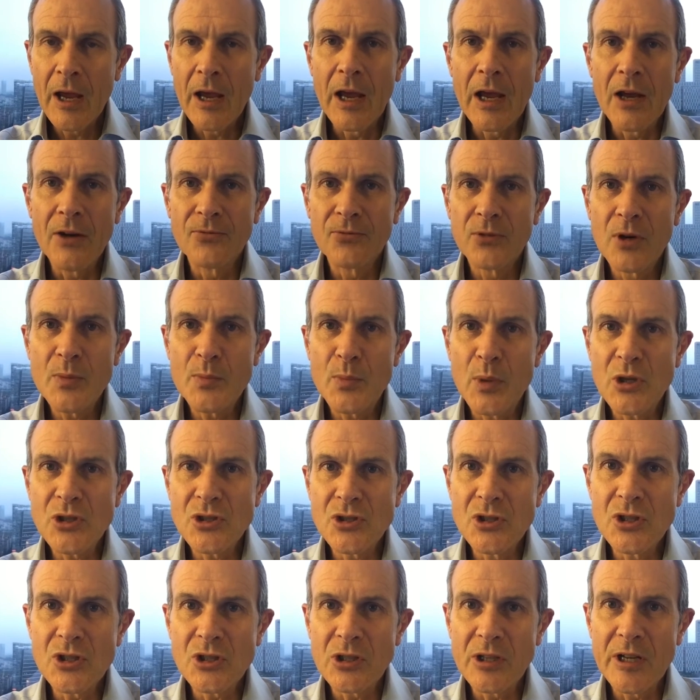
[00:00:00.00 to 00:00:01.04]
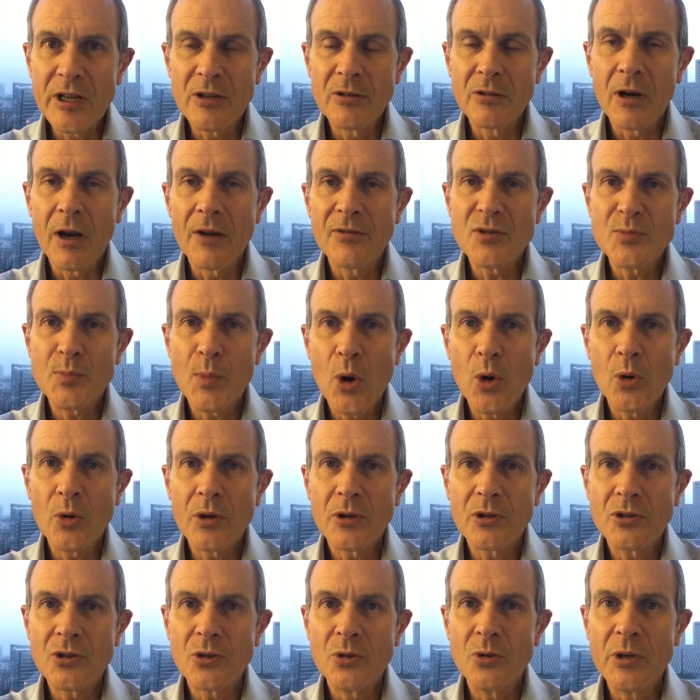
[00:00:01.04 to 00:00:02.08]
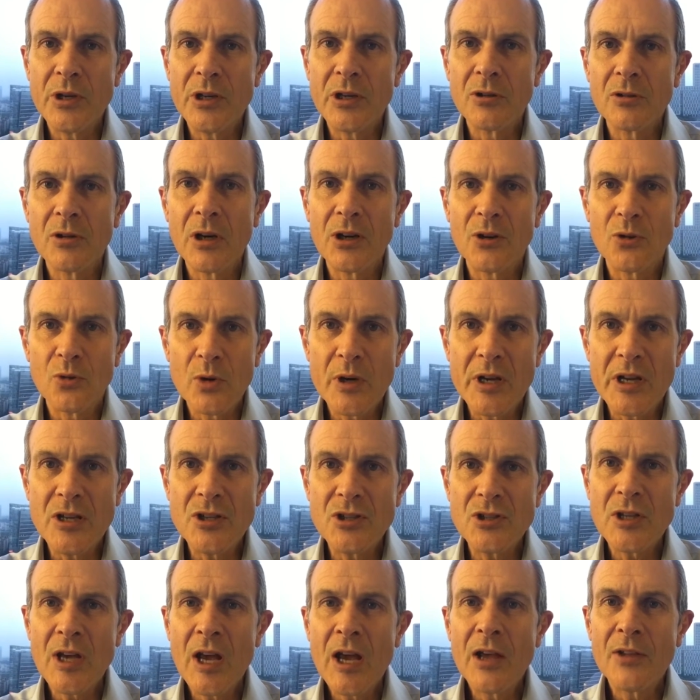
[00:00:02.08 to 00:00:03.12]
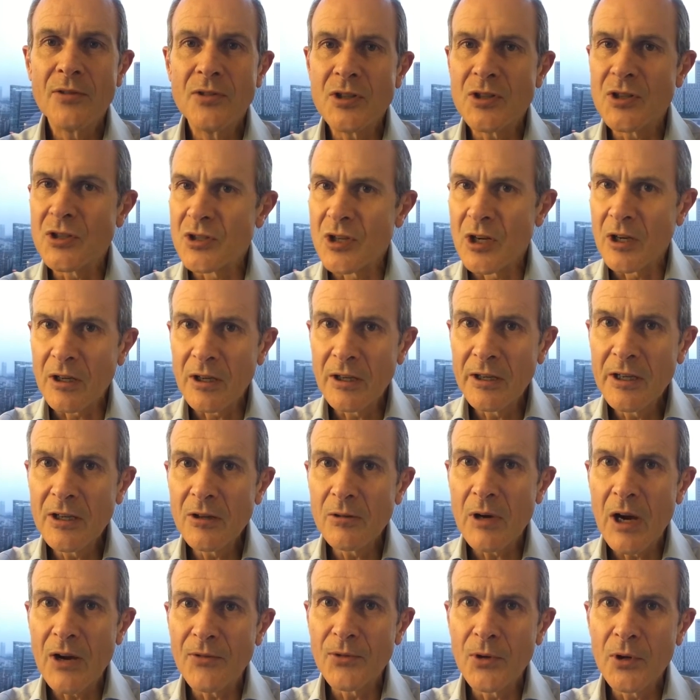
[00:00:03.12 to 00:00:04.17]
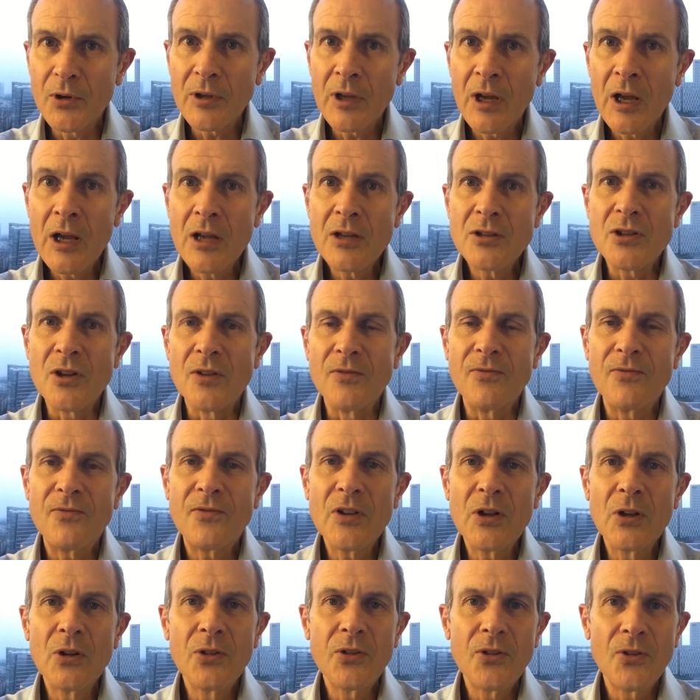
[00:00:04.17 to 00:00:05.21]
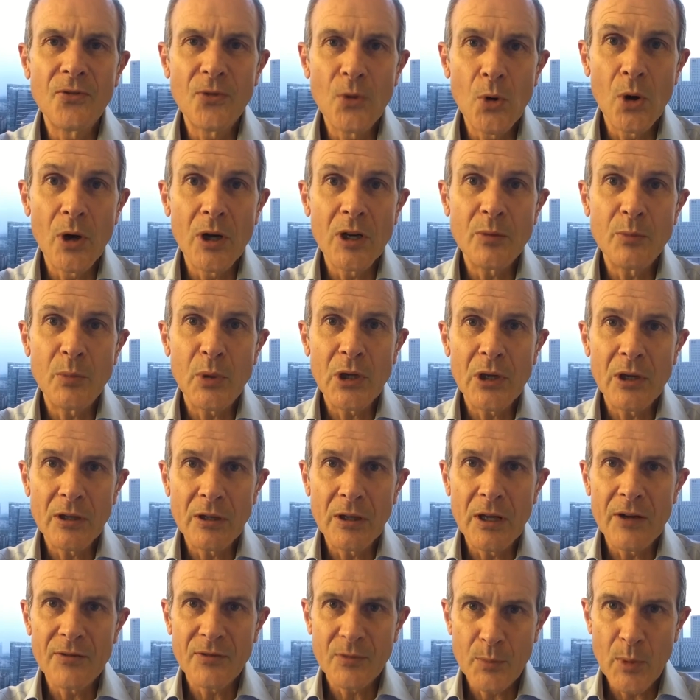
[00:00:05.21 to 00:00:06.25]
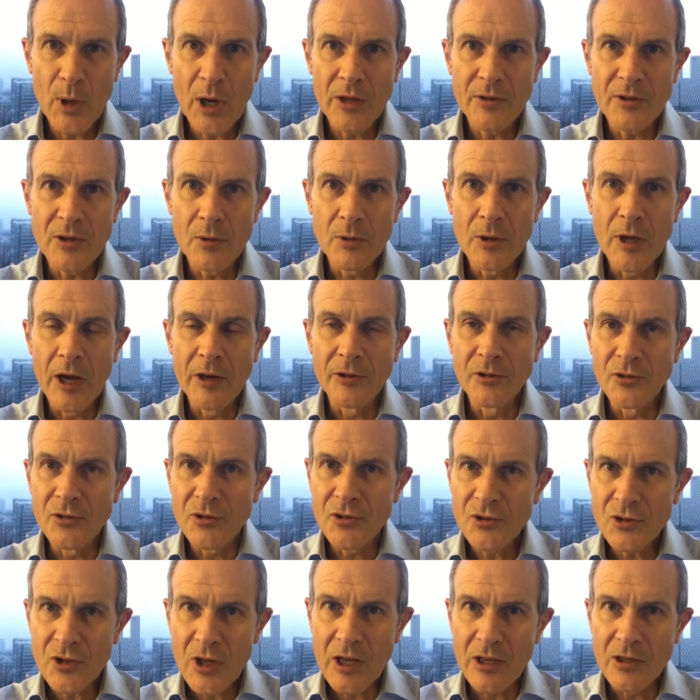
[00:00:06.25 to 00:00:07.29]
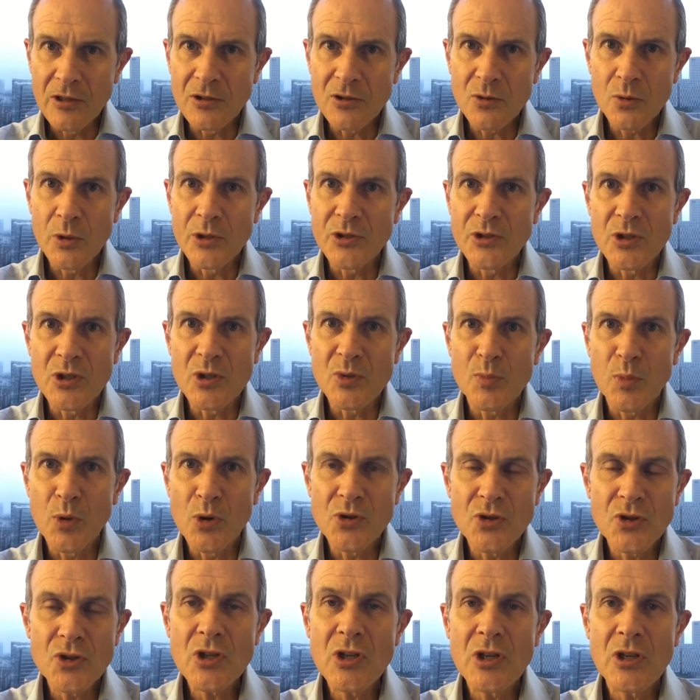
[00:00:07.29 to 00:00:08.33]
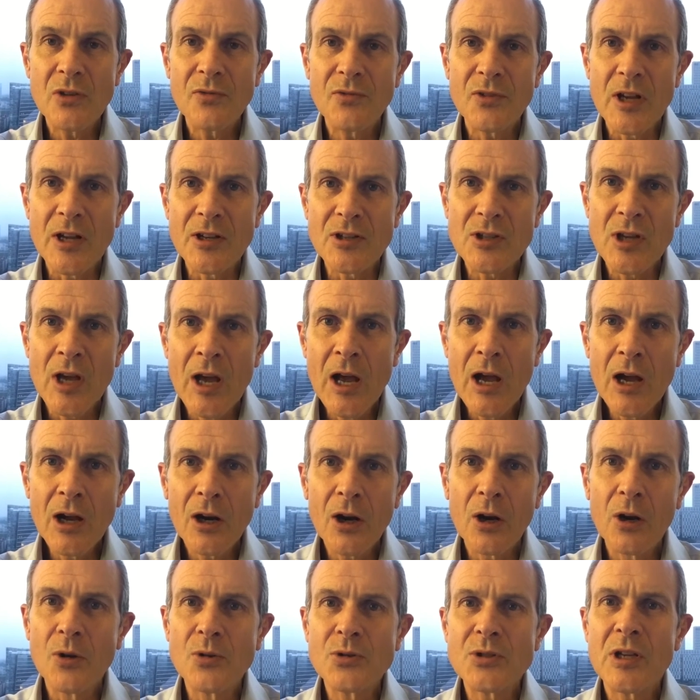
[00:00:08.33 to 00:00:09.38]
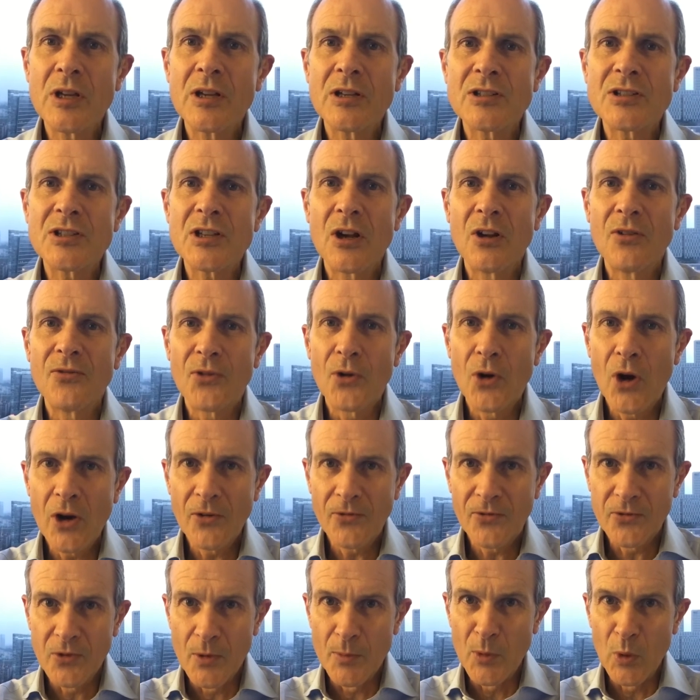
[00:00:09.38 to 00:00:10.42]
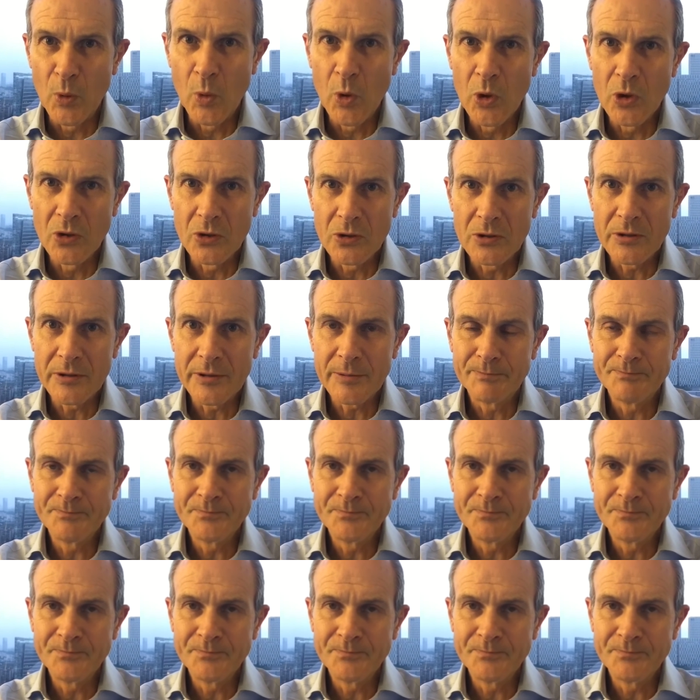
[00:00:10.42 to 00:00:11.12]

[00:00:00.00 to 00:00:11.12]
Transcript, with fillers: Every business leader I've spoken to here agrees this is a clear effort to fill the void being left by the United States, which is perceived as closing itself off from the world.